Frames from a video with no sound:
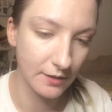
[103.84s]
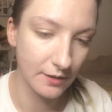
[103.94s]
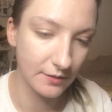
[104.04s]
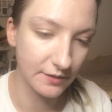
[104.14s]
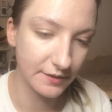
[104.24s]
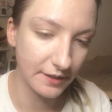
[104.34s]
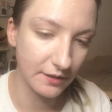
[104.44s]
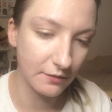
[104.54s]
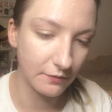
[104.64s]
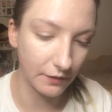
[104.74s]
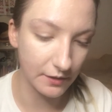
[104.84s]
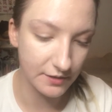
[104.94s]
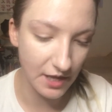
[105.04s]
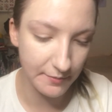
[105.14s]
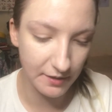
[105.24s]
This is like the first
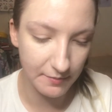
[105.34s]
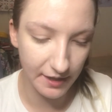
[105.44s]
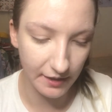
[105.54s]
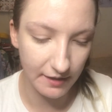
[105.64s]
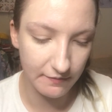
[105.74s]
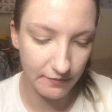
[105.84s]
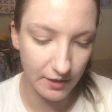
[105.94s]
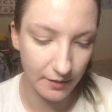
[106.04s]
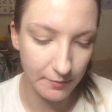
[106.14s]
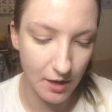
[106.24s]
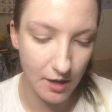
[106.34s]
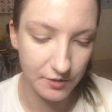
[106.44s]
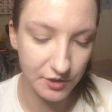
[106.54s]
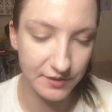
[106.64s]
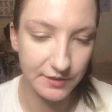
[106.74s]
time in my life that I'm not
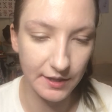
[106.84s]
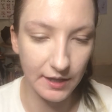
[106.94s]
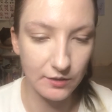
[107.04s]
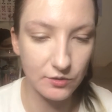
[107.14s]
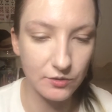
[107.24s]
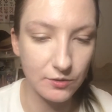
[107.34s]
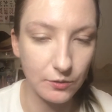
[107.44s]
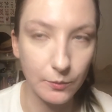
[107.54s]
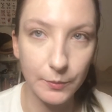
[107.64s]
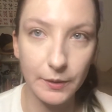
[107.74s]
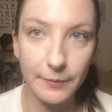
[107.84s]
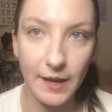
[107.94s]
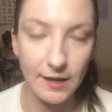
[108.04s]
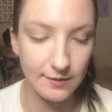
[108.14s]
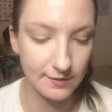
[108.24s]
just like super
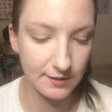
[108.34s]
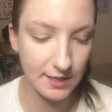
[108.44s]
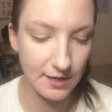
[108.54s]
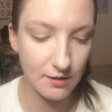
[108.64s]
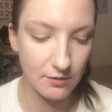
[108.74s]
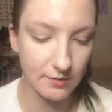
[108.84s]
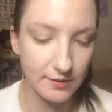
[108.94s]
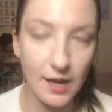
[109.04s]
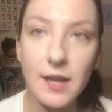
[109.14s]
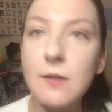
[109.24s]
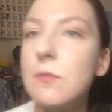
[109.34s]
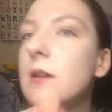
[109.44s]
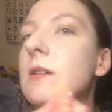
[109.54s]
pasty all the time,